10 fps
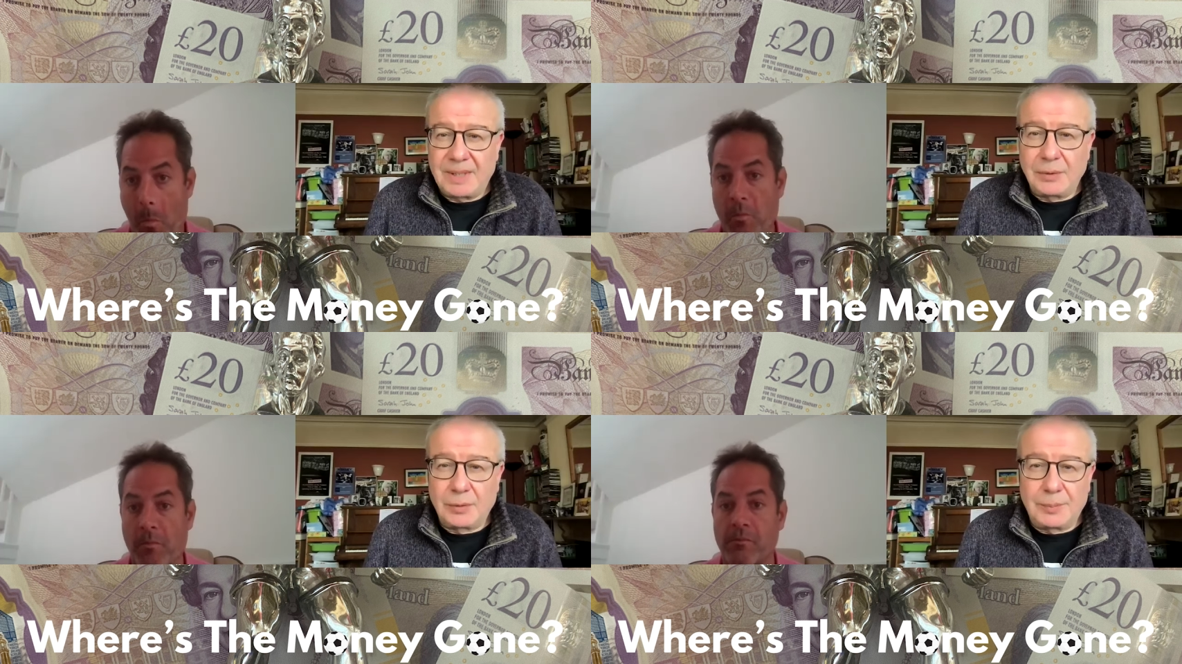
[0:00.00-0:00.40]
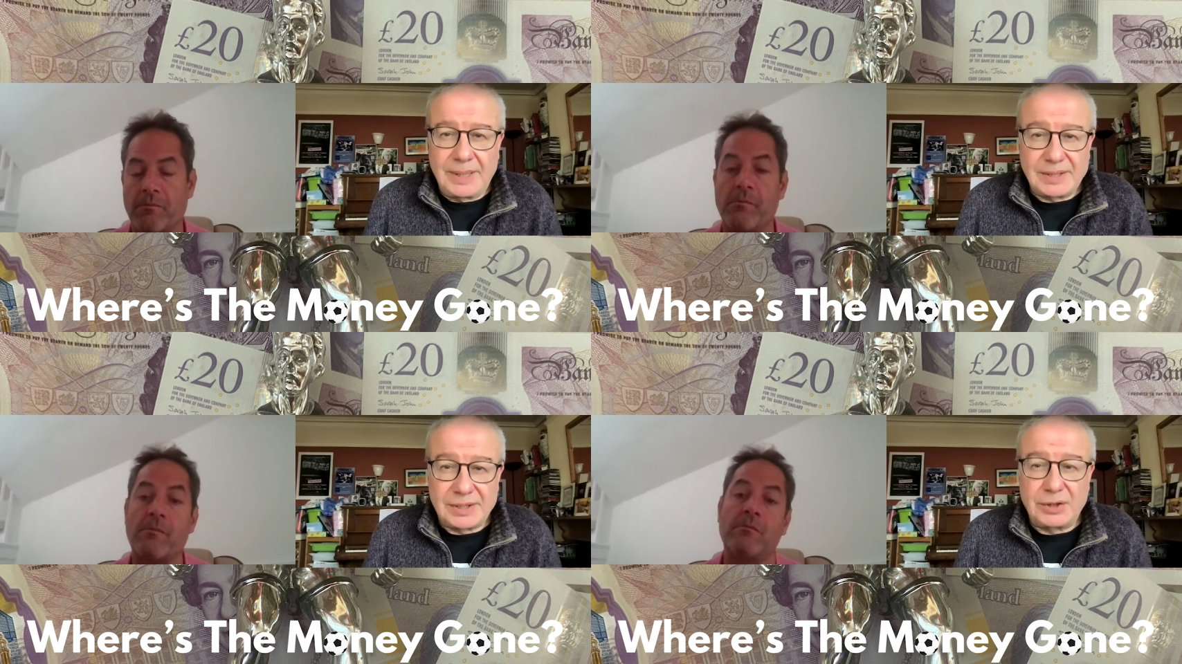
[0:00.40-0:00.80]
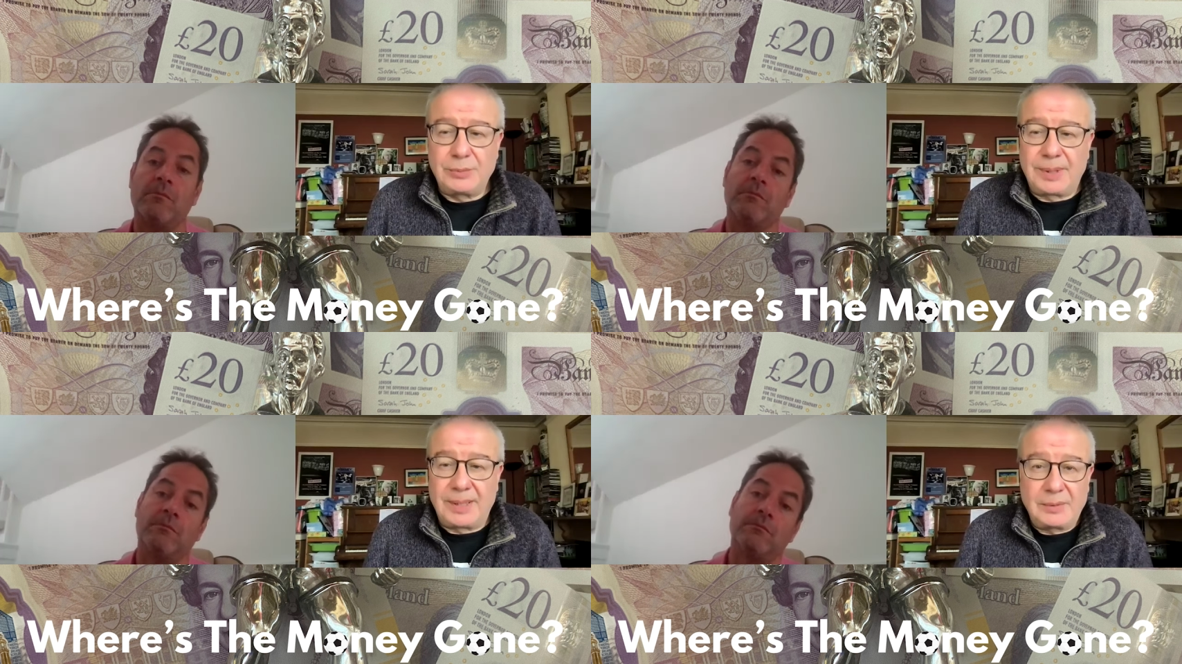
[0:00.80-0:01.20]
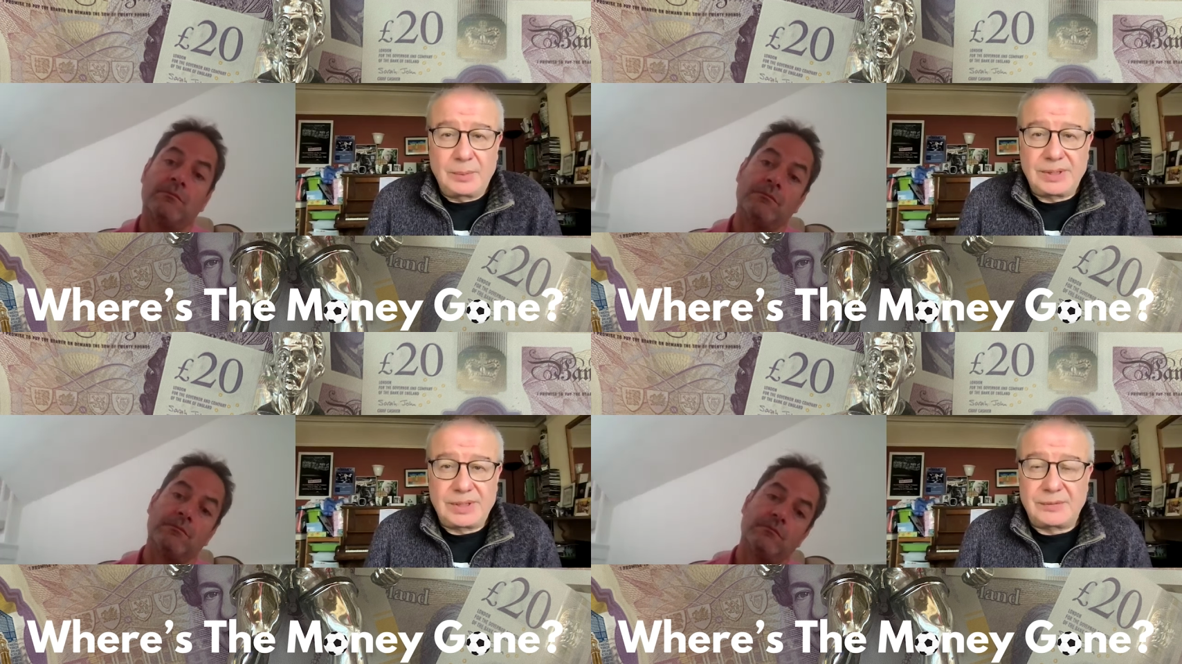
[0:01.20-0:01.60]
Speaker 1: European Super League,
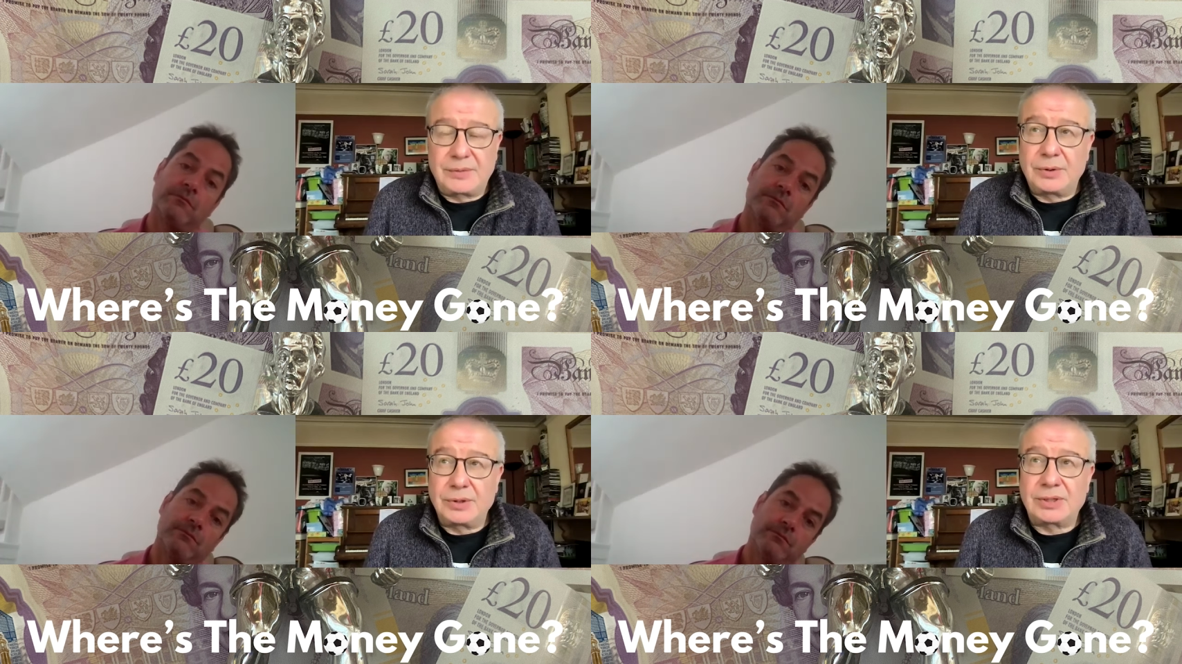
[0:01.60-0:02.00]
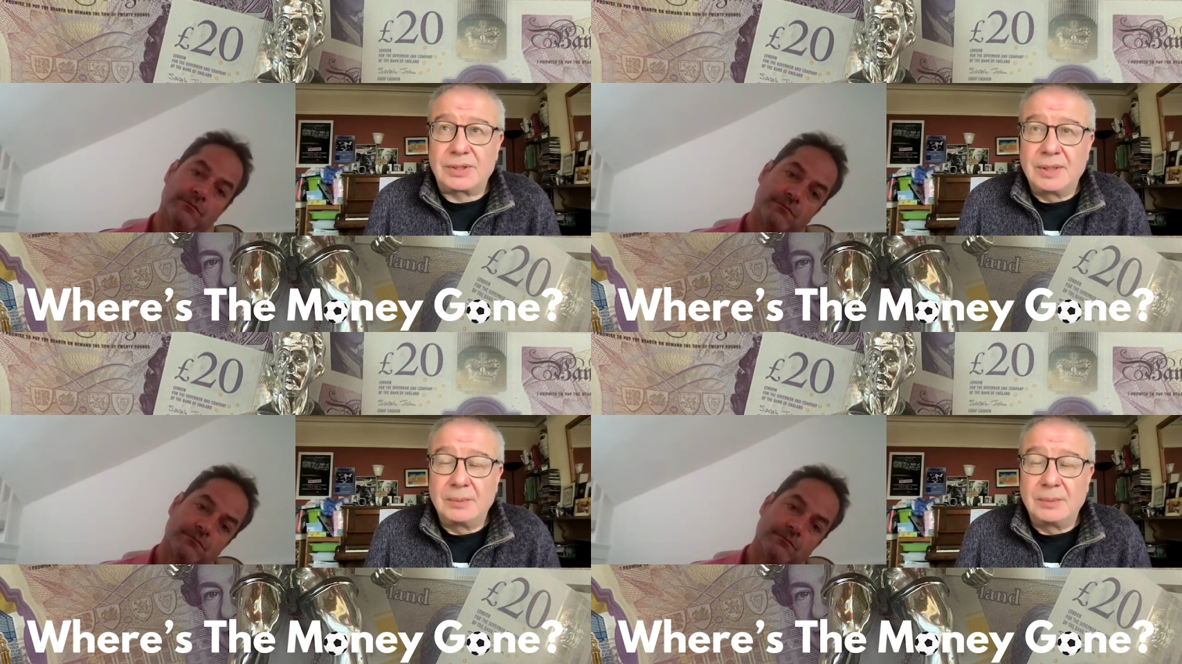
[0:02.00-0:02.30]
which, of course,